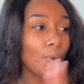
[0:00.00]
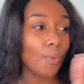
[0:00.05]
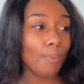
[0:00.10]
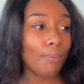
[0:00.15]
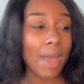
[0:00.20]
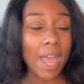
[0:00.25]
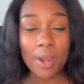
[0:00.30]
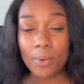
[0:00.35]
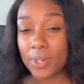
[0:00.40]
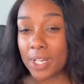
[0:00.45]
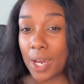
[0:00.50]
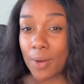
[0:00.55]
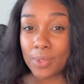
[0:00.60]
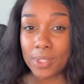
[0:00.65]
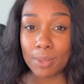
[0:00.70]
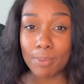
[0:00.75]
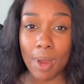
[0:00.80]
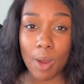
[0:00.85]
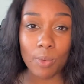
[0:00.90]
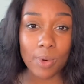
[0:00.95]
back when I
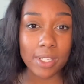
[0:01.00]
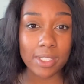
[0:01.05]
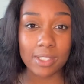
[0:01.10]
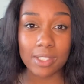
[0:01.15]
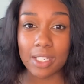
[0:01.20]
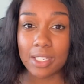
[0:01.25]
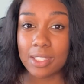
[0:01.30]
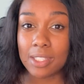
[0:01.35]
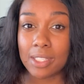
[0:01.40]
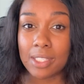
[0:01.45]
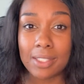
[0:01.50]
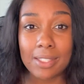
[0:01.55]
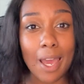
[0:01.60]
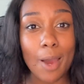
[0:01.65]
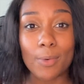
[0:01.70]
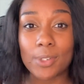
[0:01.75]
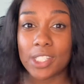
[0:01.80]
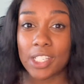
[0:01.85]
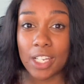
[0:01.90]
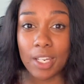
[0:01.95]
was in my 160s,
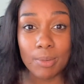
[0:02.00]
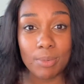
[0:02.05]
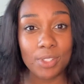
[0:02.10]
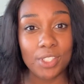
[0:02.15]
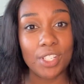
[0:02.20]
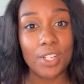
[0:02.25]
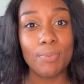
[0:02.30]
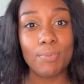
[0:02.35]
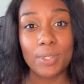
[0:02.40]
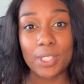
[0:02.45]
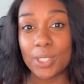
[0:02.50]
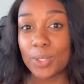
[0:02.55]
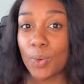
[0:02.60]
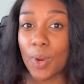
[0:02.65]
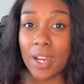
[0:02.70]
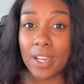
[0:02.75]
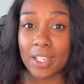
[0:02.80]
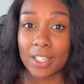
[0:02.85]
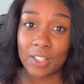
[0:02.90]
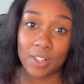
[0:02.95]
I was up jumping,
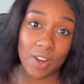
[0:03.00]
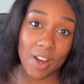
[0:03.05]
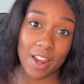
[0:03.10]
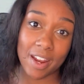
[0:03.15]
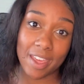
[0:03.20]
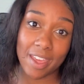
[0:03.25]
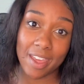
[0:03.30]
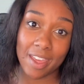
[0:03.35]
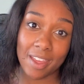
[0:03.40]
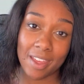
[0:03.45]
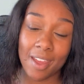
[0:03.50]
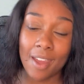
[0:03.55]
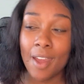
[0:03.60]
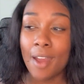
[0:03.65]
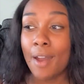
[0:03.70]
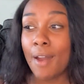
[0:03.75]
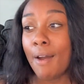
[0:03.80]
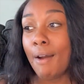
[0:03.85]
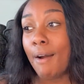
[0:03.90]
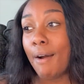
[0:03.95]
twerking,
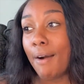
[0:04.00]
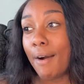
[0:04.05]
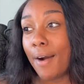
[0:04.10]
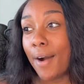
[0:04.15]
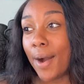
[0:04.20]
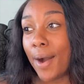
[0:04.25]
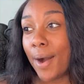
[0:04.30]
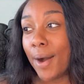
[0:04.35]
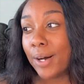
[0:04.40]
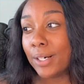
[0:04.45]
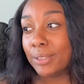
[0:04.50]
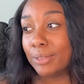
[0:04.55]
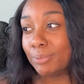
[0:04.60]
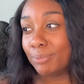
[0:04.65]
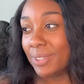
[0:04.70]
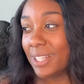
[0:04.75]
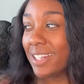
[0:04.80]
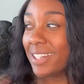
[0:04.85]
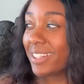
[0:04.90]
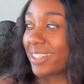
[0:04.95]

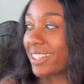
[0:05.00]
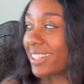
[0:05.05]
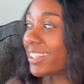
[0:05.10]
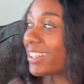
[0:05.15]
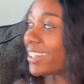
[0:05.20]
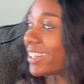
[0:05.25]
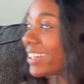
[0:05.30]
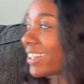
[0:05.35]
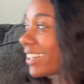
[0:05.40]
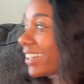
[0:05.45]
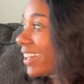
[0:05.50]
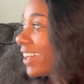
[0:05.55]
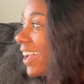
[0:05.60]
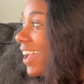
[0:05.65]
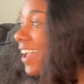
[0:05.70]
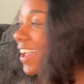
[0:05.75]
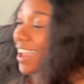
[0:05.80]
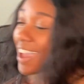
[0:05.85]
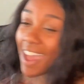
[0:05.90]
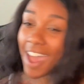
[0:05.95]
all that,
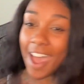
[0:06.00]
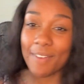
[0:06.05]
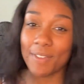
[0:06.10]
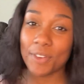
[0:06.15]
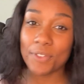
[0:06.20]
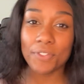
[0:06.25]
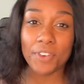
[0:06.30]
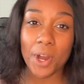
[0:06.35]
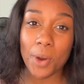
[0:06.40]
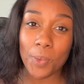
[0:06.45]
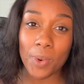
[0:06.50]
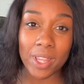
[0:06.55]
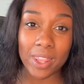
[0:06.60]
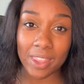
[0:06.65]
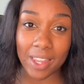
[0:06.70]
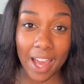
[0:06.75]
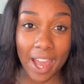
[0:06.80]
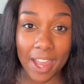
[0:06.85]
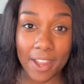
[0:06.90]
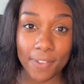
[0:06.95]
having fun with
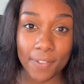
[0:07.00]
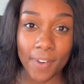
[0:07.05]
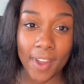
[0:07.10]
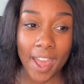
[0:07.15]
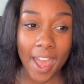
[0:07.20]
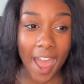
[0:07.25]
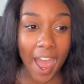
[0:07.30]
life.